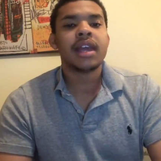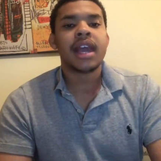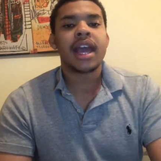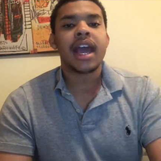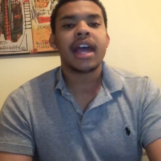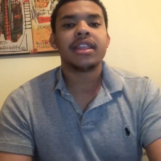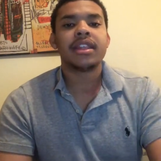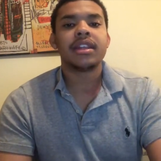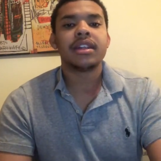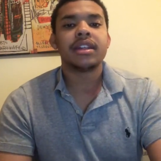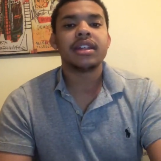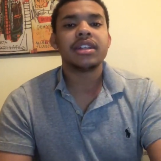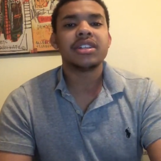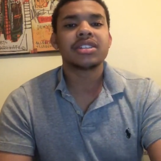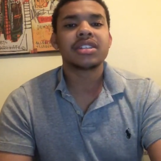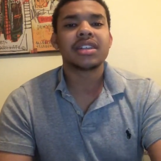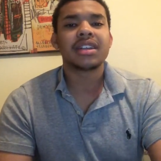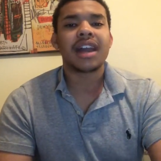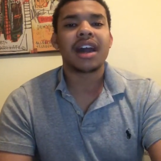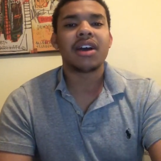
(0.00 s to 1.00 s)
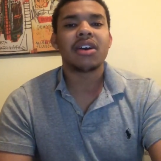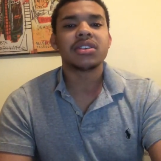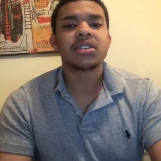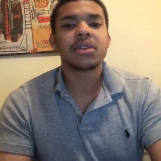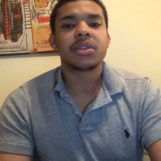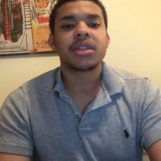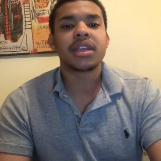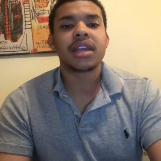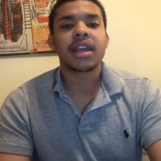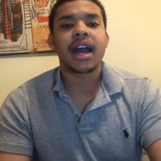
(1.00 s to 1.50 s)
And then initially, I also
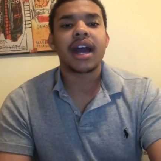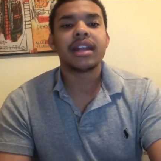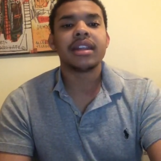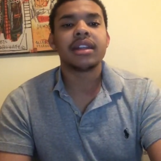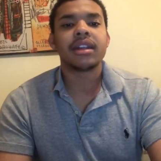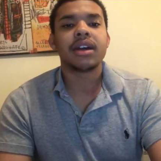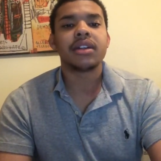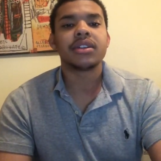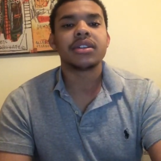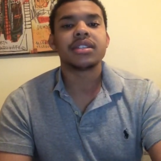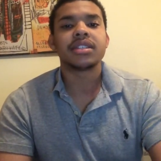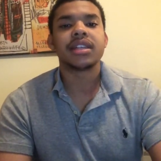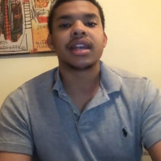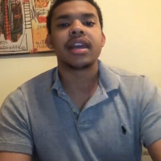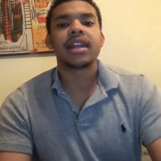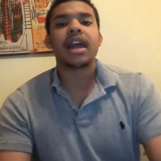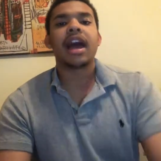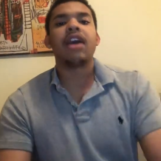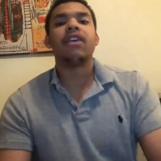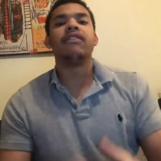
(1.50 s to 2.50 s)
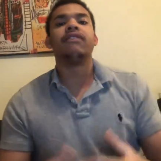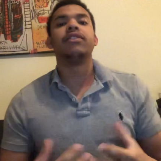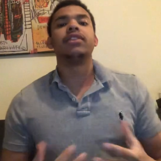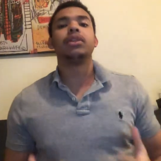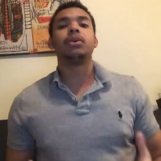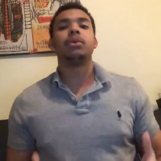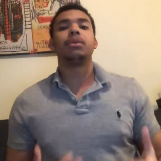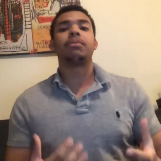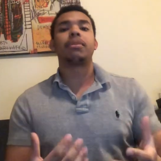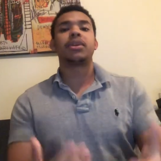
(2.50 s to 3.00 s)
think I didn't understand how
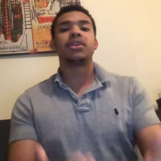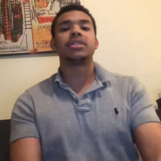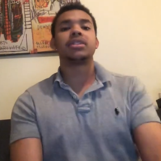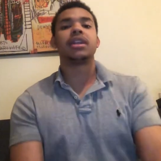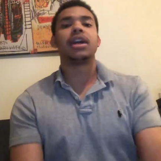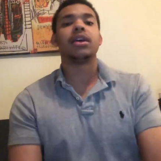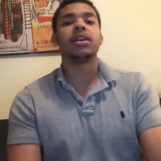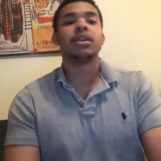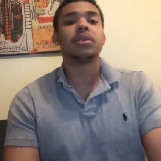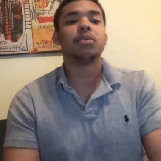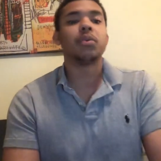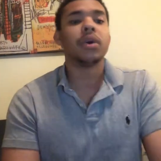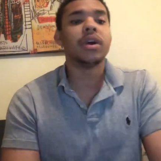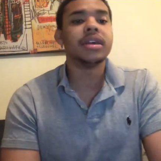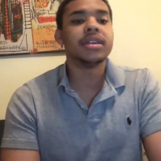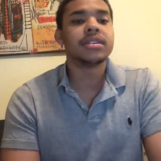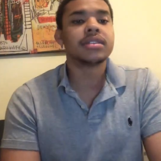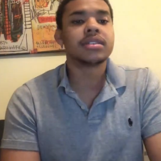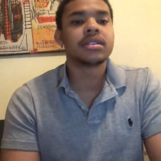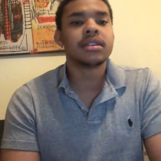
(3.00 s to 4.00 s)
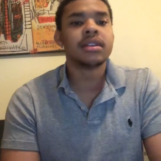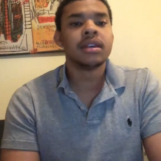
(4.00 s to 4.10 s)
fluid personality was.